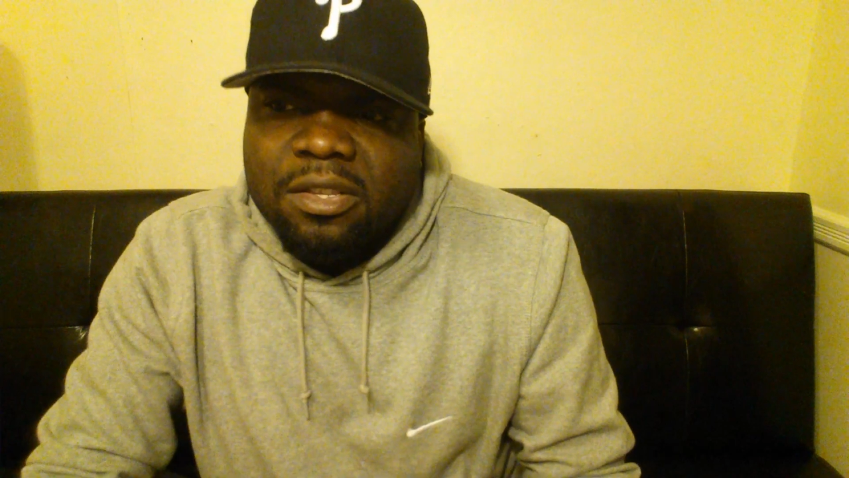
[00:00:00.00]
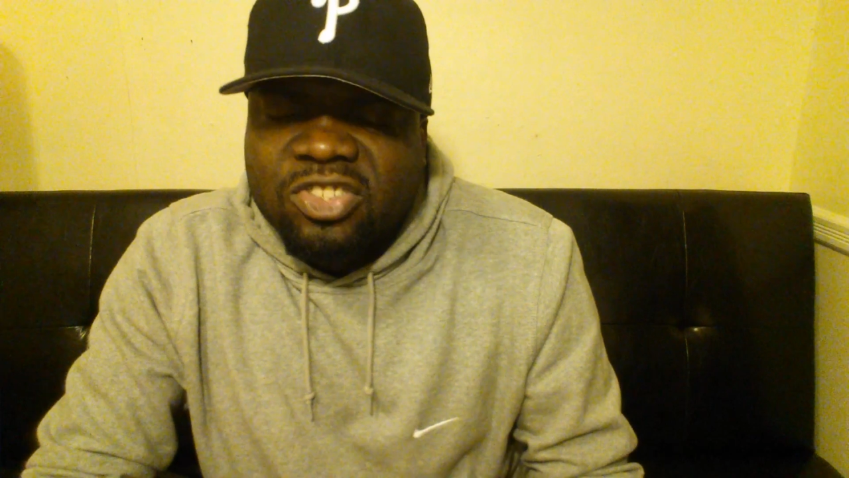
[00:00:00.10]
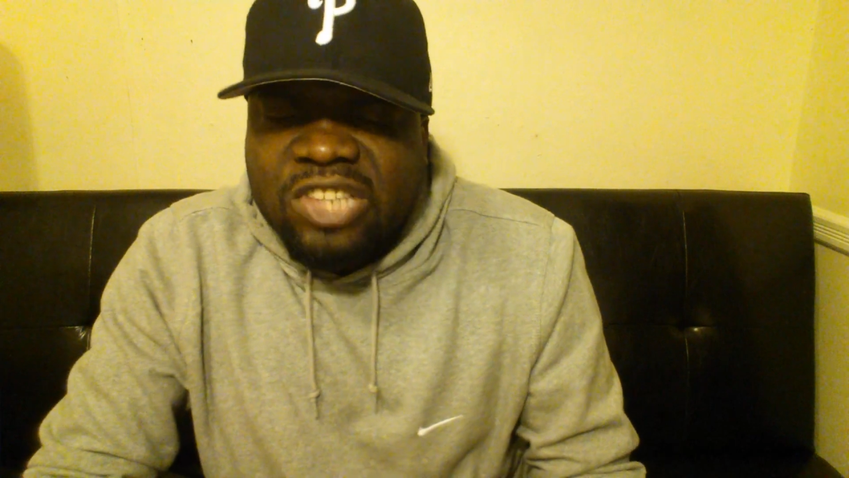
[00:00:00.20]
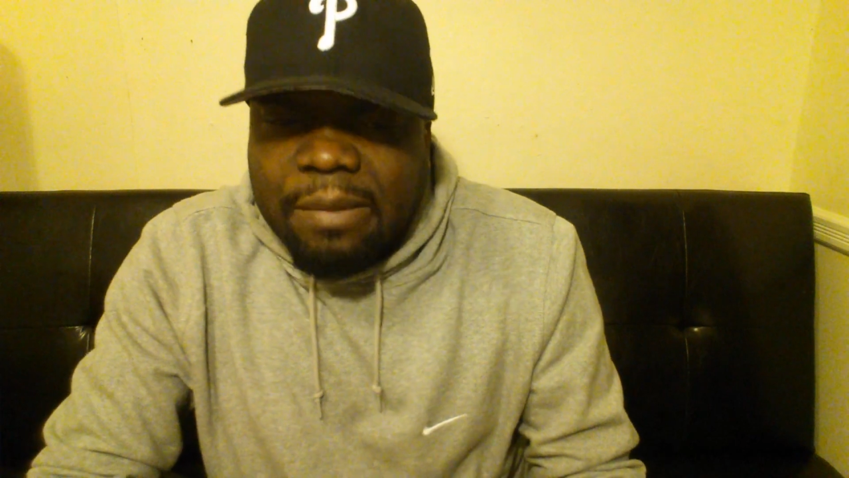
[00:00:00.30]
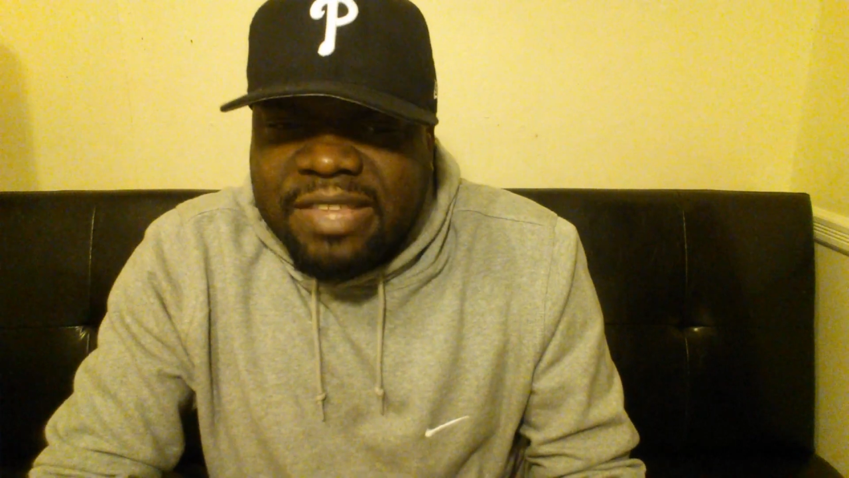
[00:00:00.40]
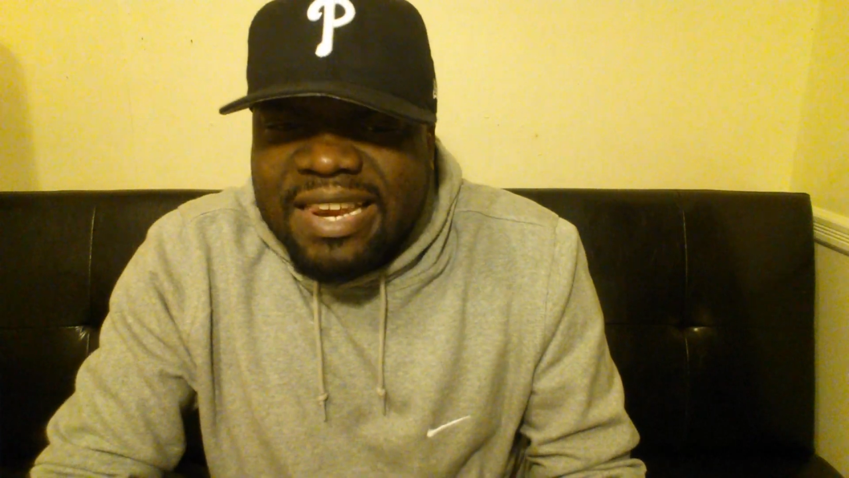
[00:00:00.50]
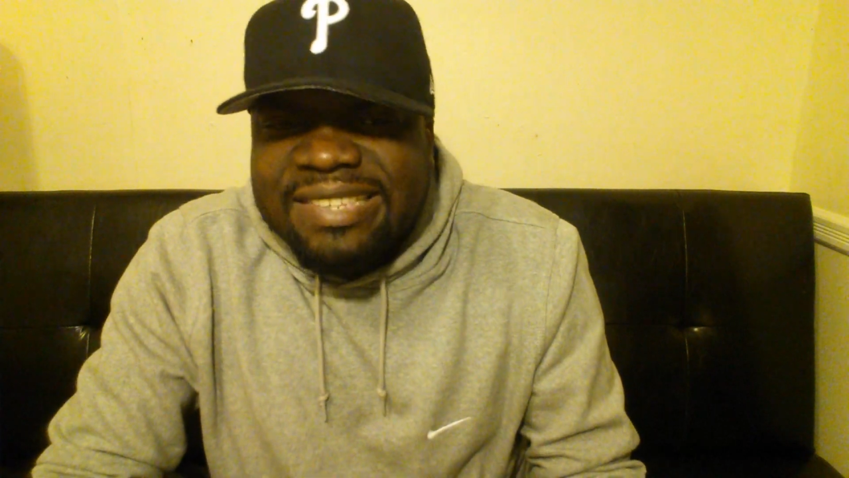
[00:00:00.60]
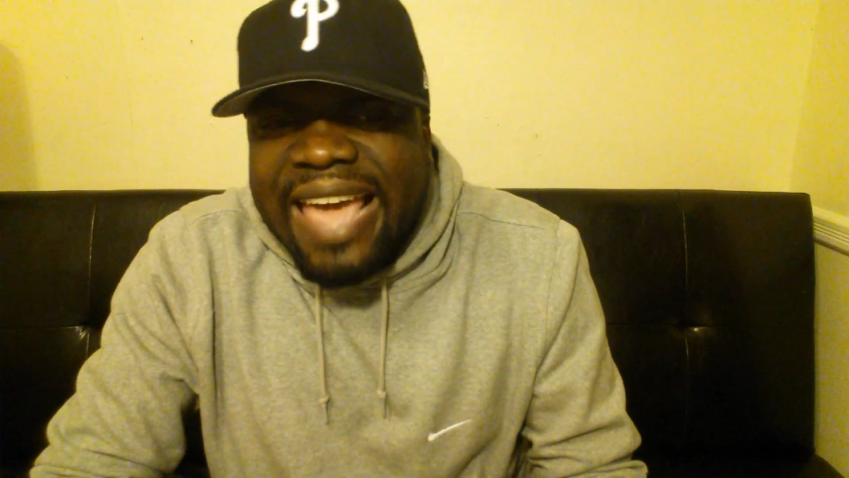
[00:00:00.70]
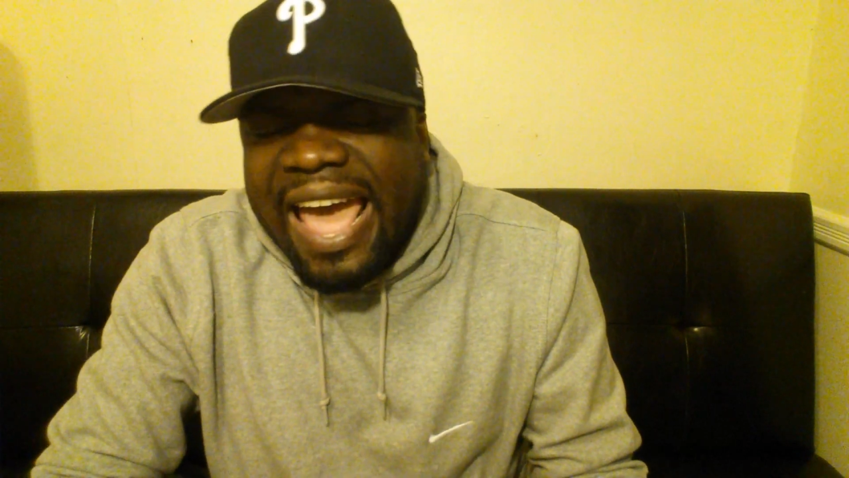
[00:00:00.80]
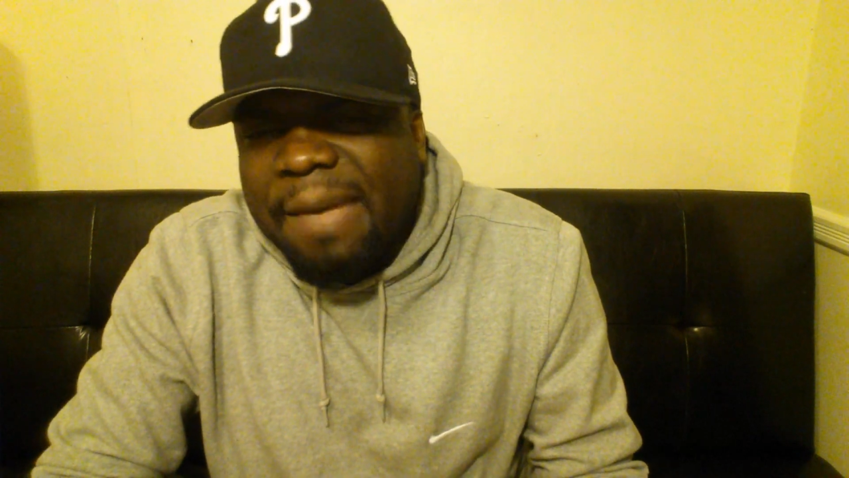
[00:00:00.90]
Something
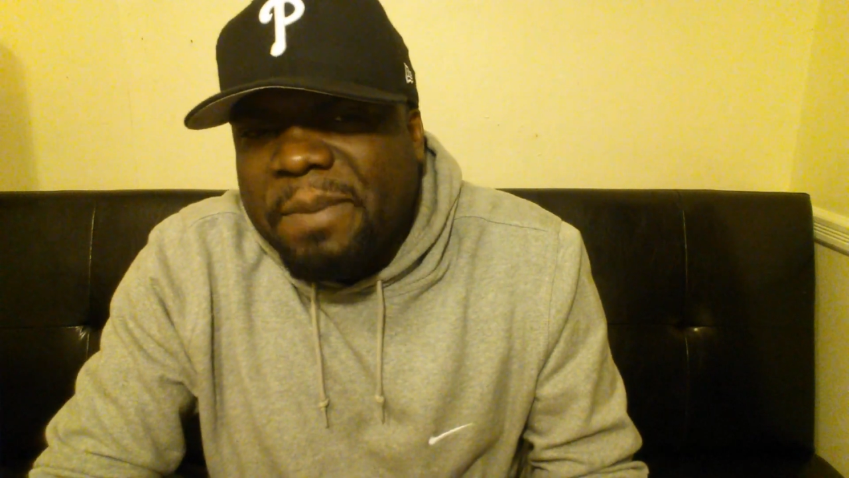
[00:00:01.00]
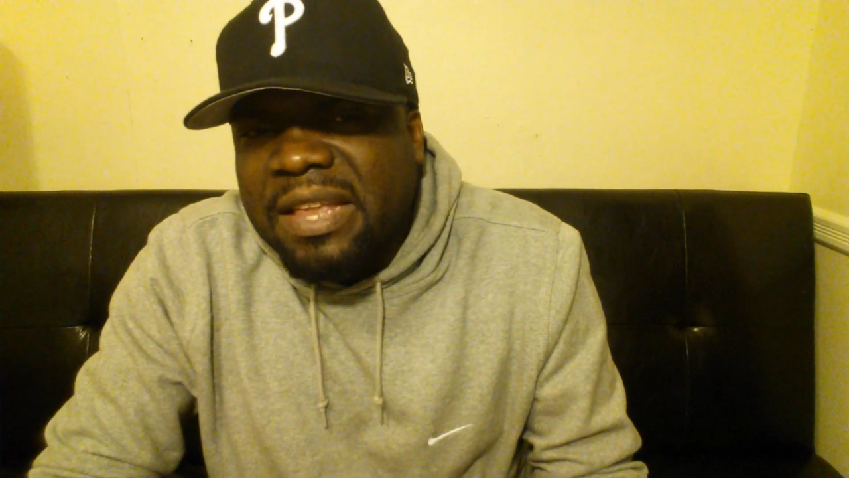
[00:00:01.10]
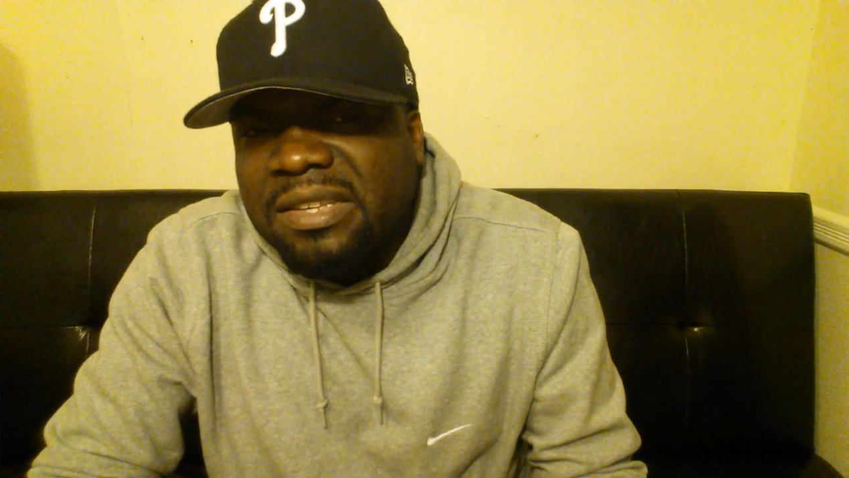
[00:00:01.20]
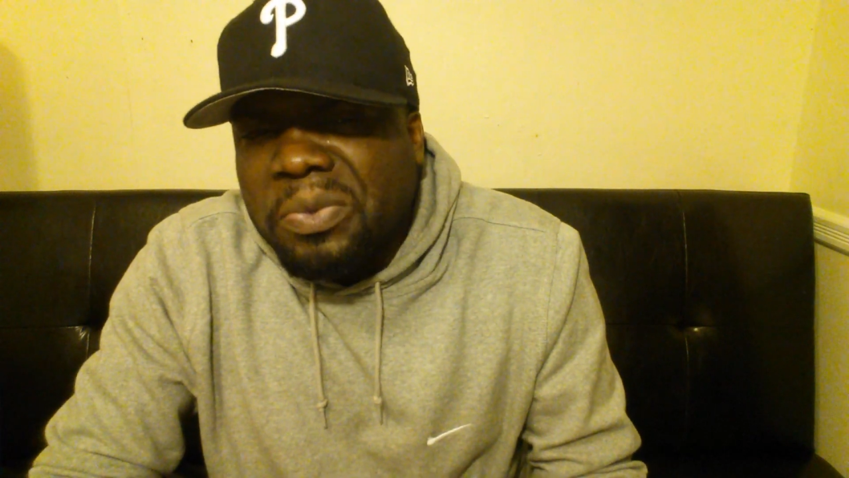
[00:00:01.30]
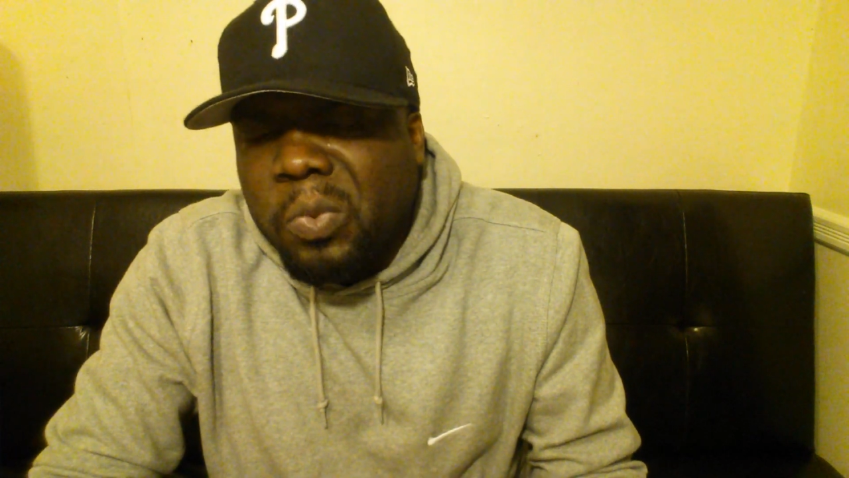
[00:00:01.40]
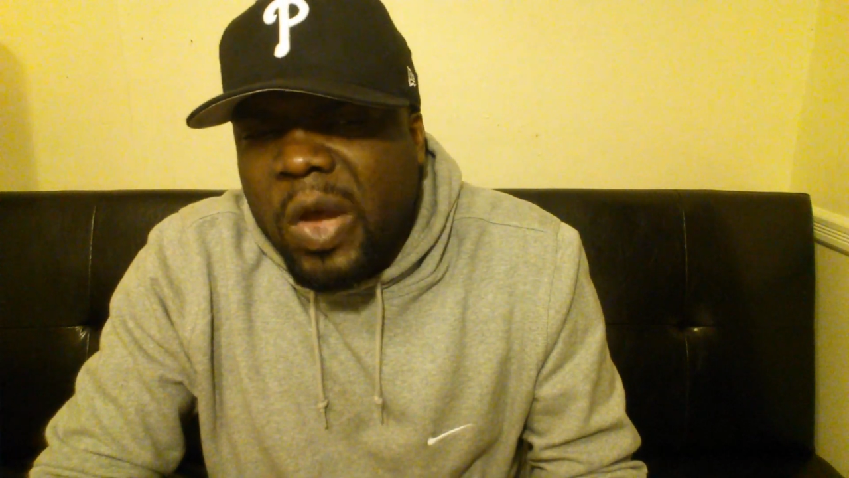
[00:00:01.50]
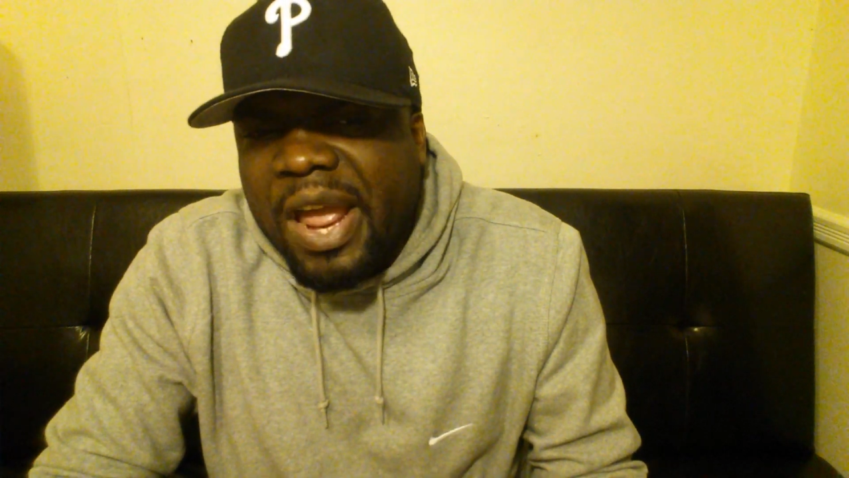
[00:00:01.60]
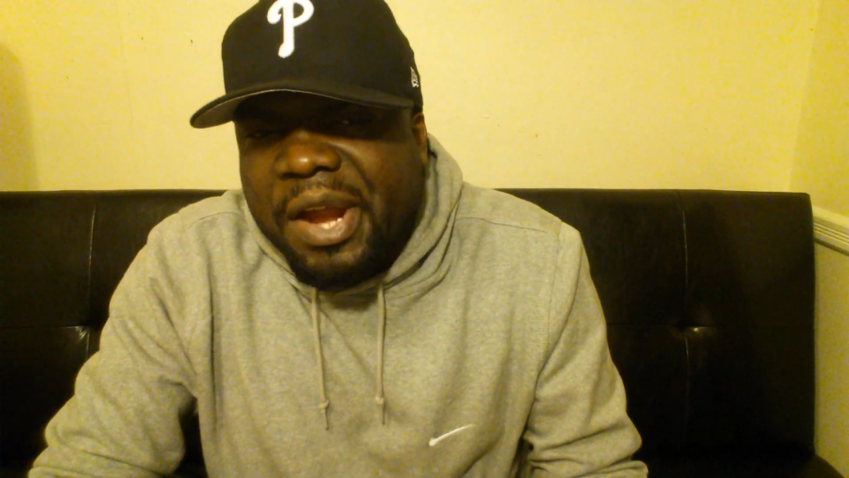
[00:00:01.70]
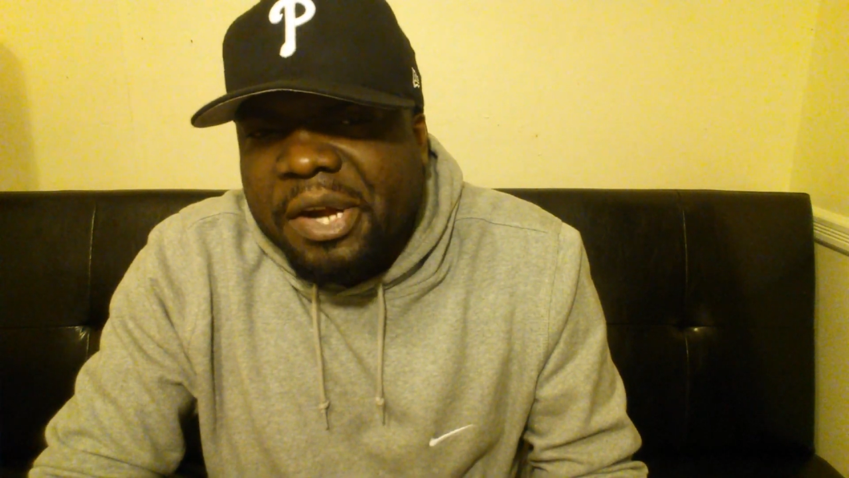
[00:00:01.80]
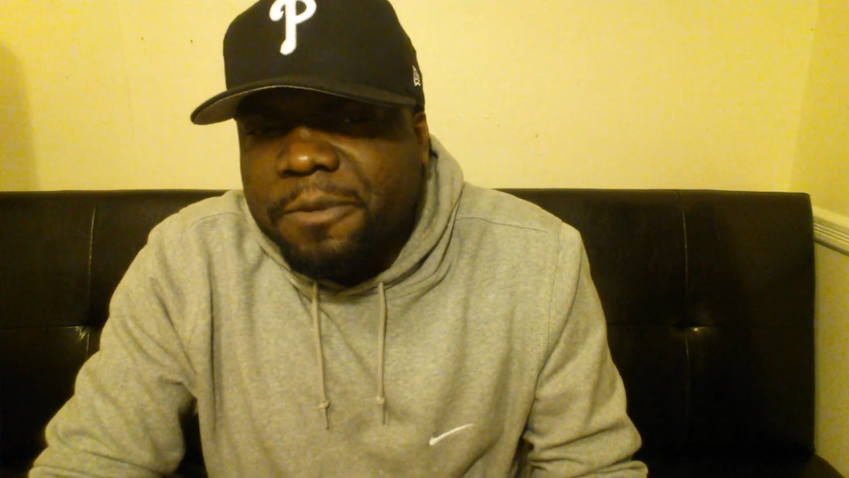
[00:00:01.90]
has happened
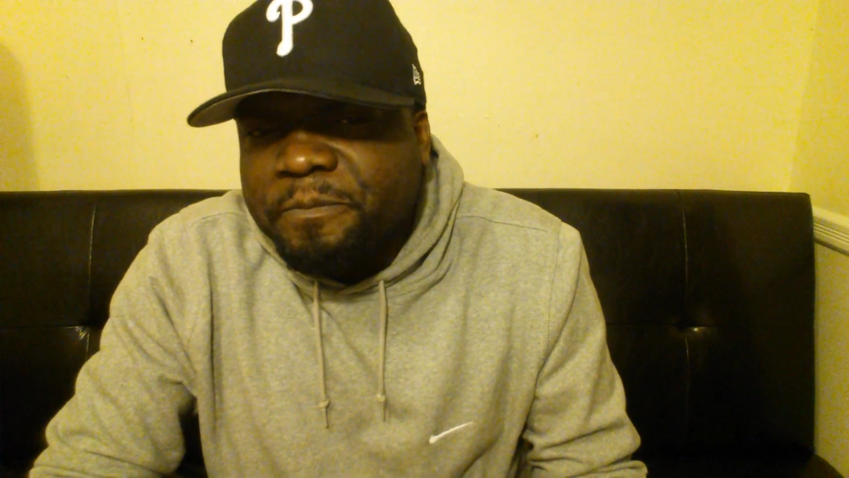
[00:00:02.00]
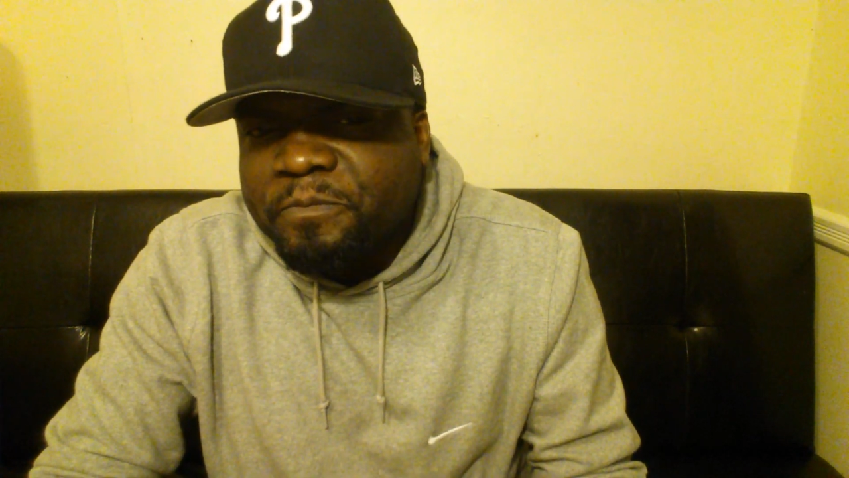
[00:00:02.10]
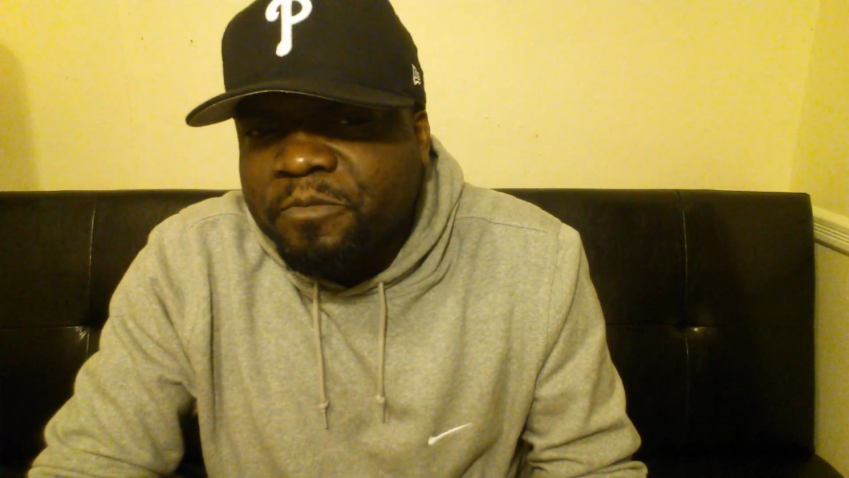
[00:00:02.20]
where